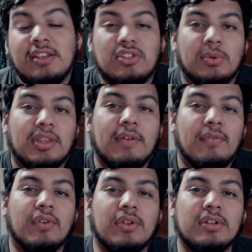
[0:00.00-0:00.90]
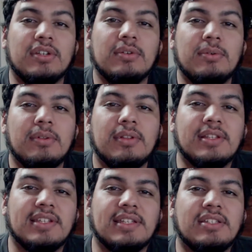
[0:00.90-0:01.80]
So without further ado,
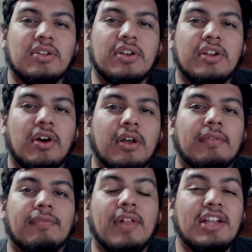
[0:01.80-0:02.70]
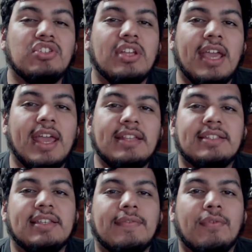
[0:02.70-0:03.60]
let's get started on flashing N
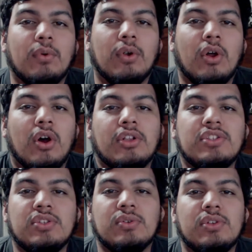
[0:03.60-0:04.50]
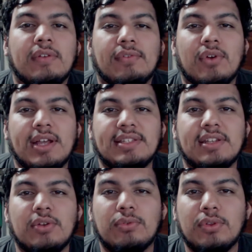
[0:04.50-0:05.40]
C four onto your
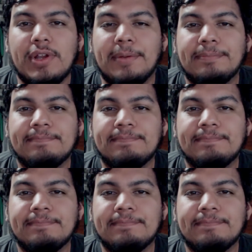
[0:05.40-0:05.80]
Verizon Note three.